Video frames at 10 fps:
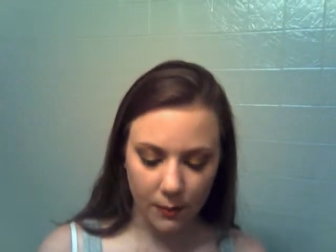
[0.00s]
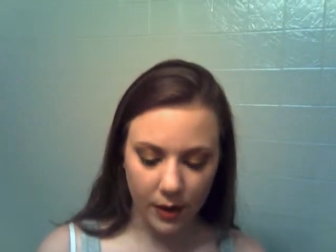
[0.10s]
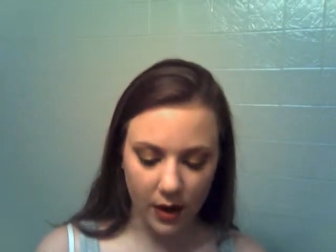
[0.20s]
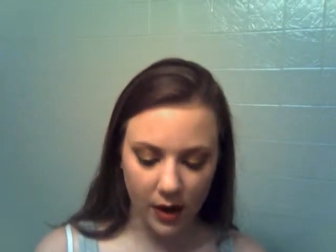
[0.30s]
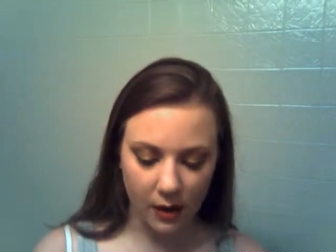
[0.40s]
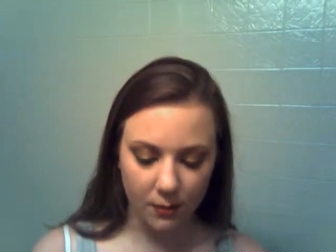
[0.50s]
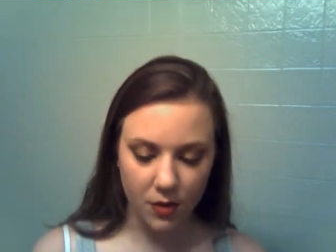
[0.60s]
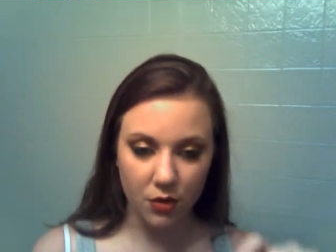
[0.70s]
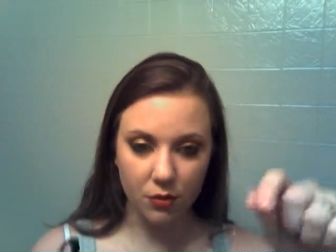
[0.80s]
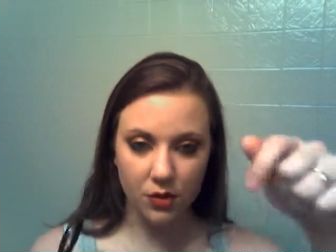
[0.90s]
But
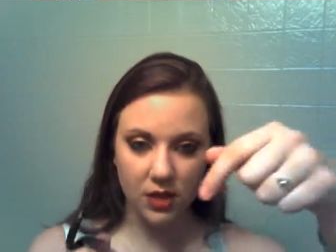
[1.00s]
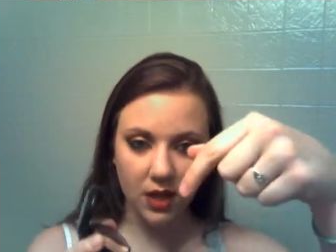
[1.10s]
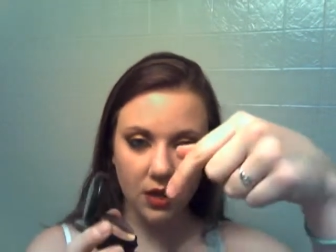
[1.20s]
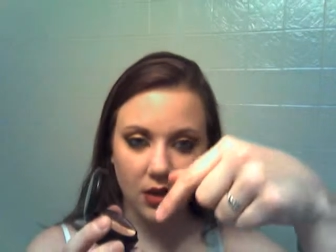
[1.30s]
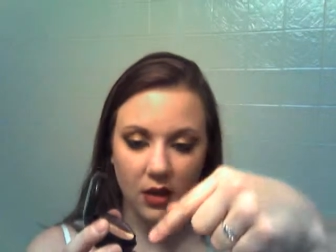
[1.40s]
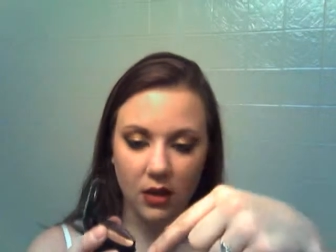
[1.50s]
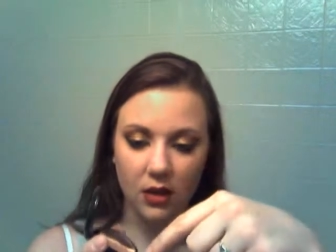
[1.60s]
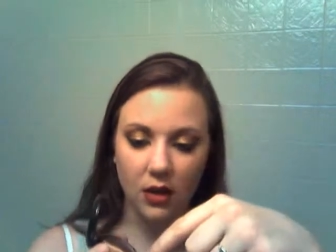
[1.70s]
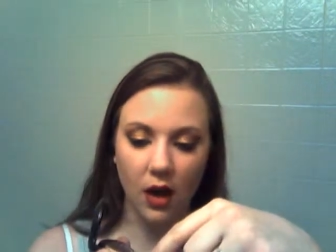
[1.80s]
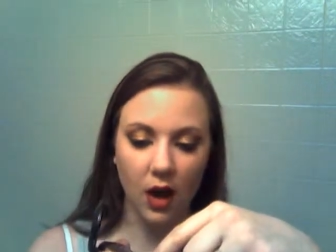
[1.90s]
you dig
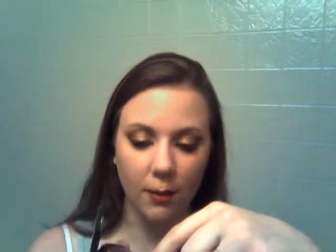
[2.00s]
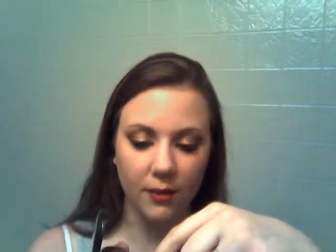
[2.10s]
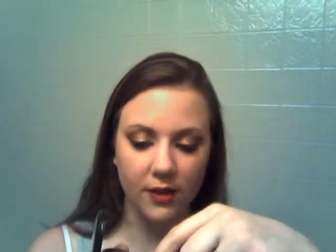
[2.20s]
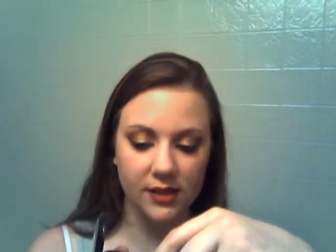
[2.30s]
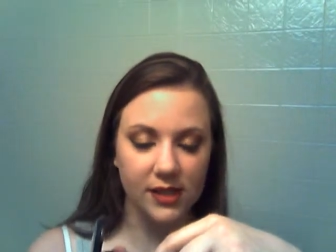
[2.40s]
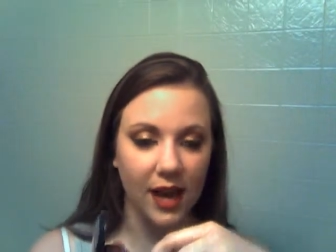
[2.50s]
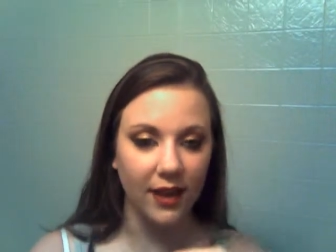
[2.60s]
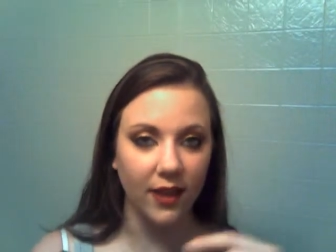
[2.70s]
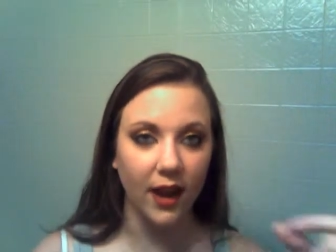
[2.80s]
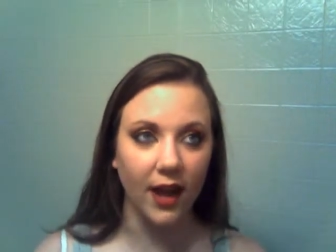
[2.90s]
in the
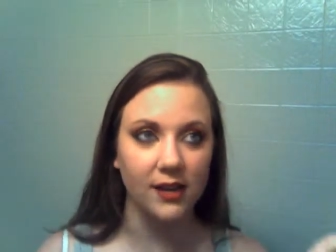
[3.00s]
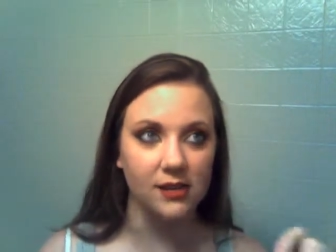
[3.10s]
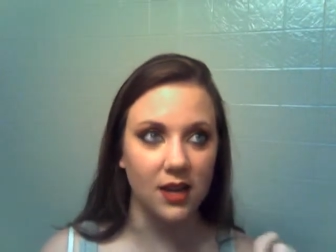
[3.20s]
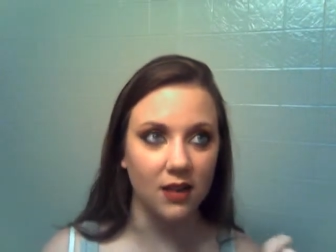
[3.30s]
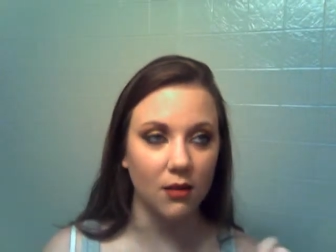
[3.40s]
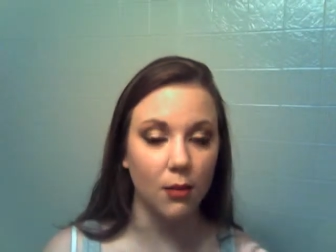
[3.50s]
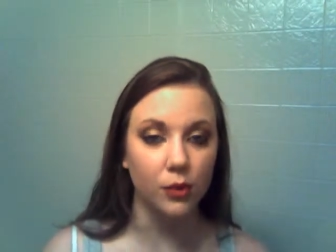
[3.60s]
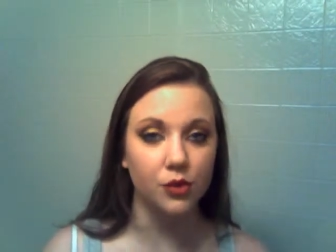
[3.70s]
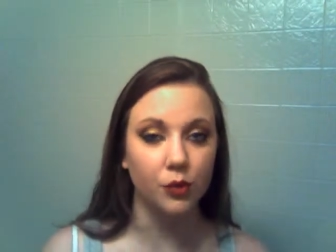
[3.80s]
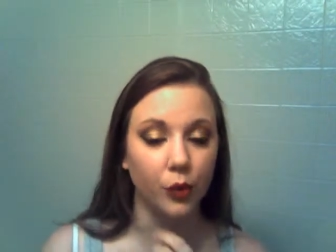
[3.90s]
side that has like the
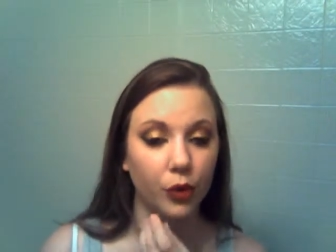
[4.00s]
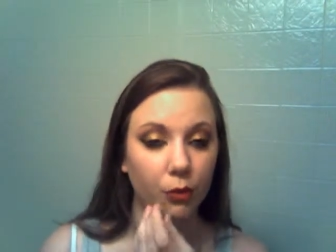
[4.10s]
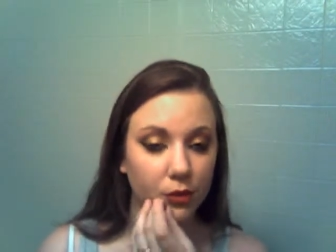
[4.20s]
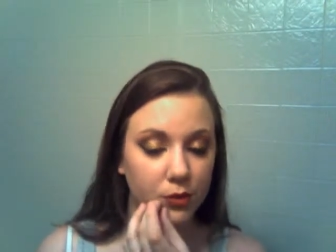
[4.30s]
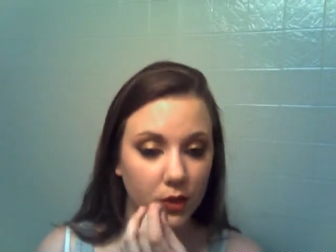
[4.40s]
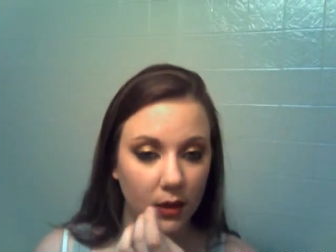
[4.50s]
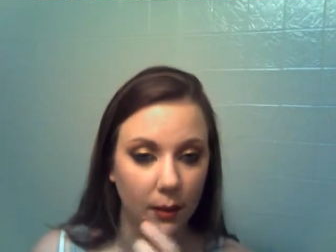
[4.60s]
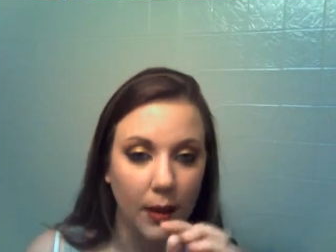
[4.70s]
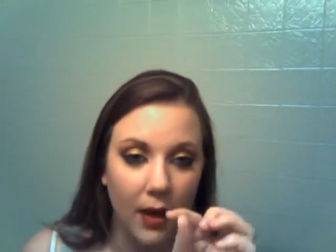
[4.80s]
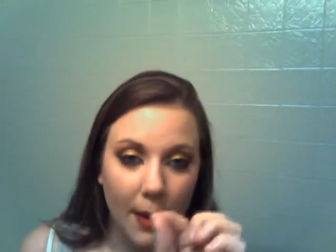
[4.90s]
most room between
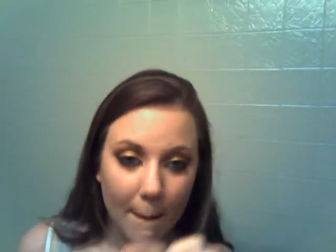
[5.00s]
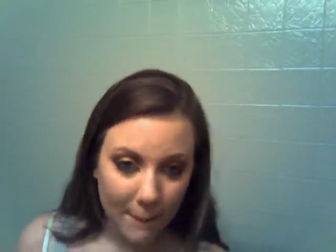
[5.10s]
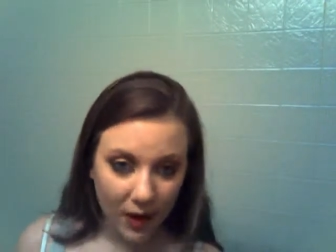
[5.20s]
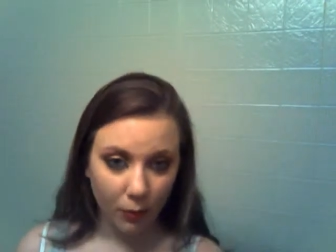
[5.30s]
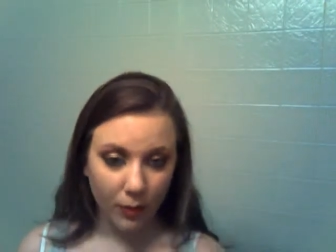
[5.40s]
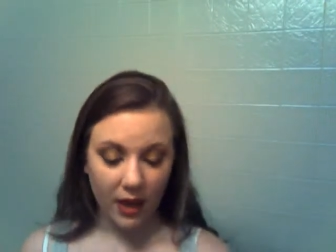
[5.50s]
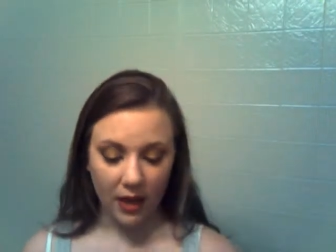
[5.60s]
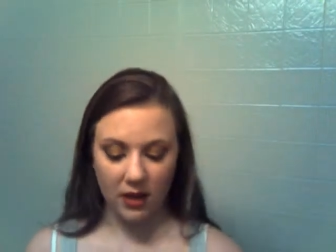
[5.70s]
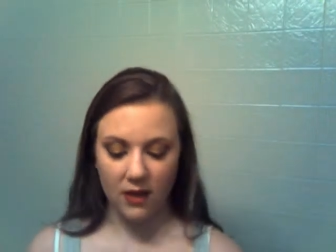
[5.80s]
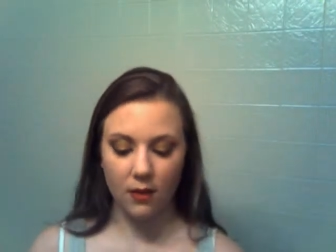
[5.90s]
the metal
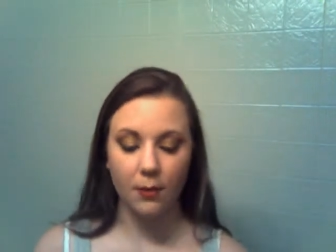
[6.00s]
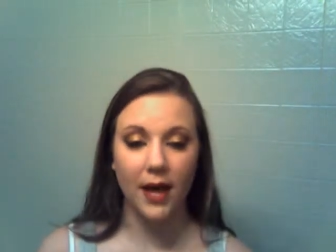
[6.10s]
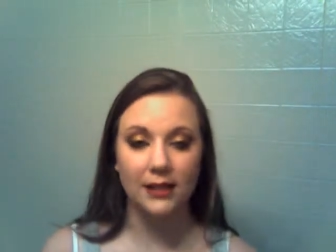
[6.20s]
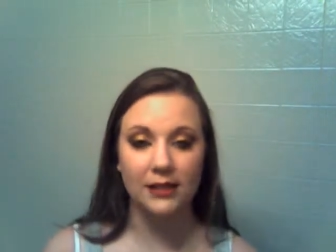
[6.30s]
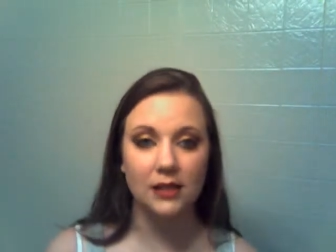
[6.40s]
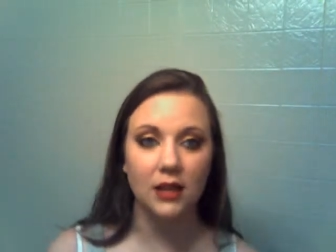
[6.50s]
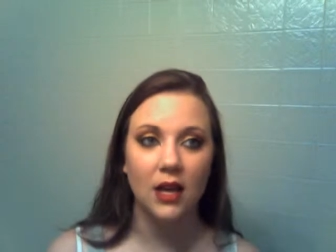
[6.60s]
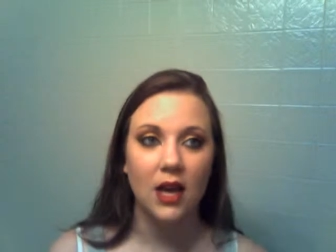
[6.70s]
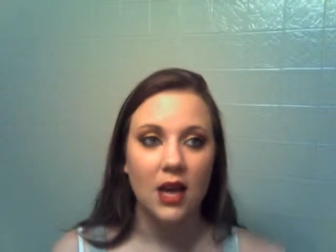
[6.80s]
pan and the plastic,